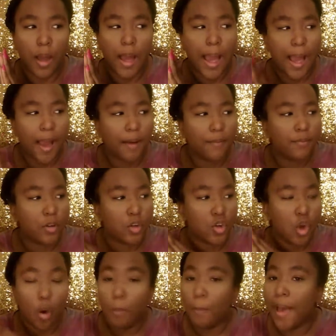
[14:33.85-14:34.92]
have
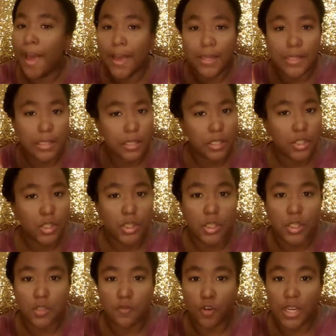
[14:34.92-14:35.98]
no bad
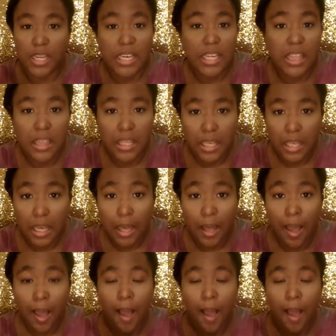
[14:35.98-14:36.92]
intentions for anything,